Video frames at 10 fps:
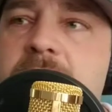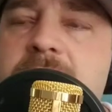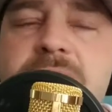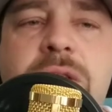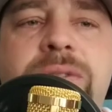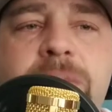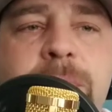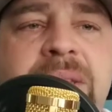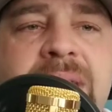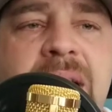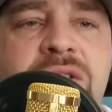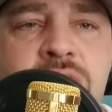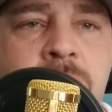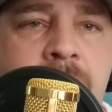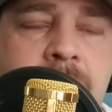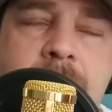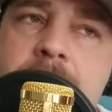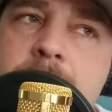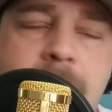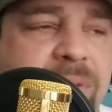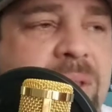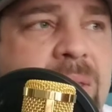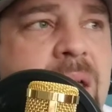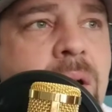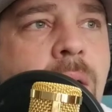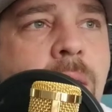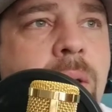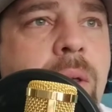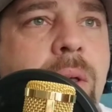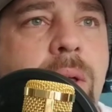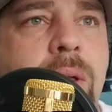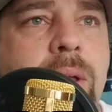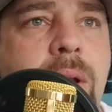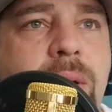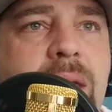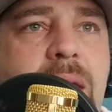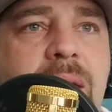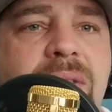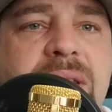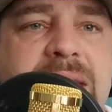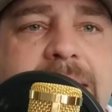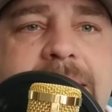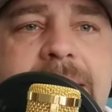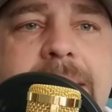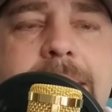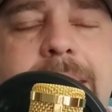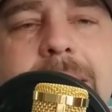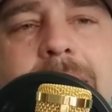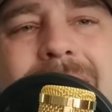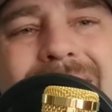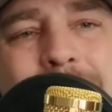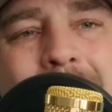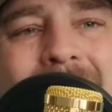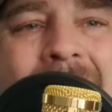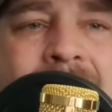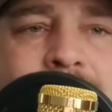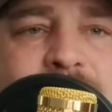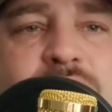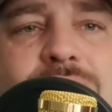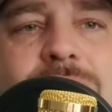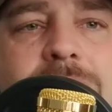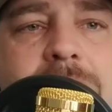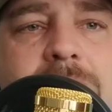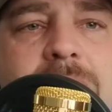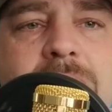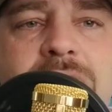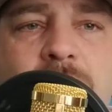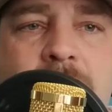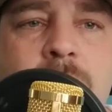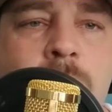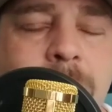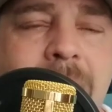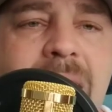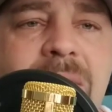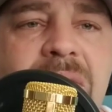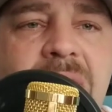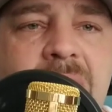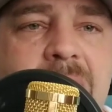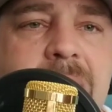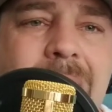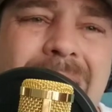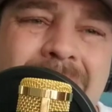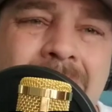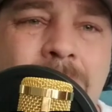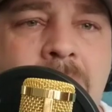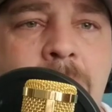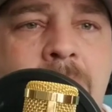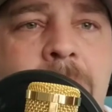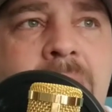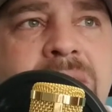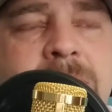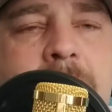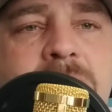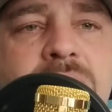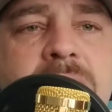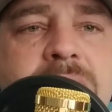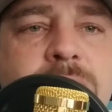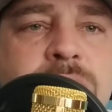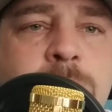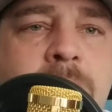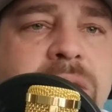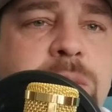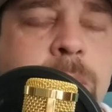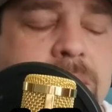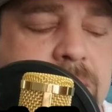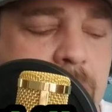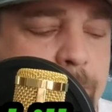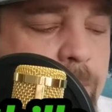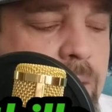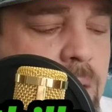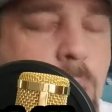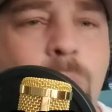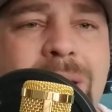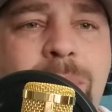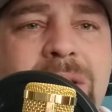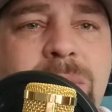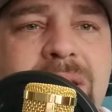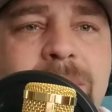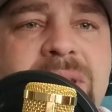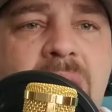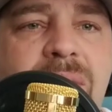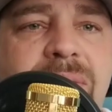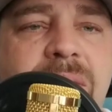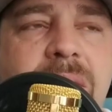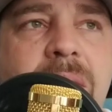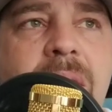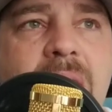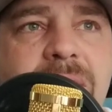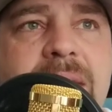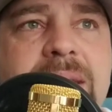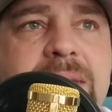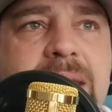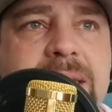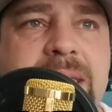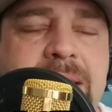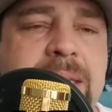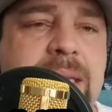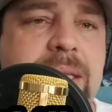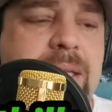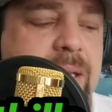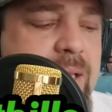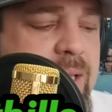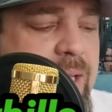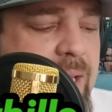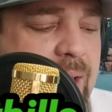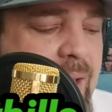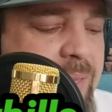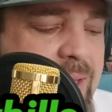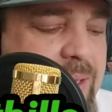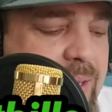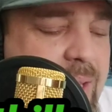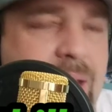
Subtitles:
he deserves to be second string. I'm not saying that at all. He's about average starting quarterback in this league, right around there. Sometimes he tries to do too much, but when he plays within himself, I think he's decent. And then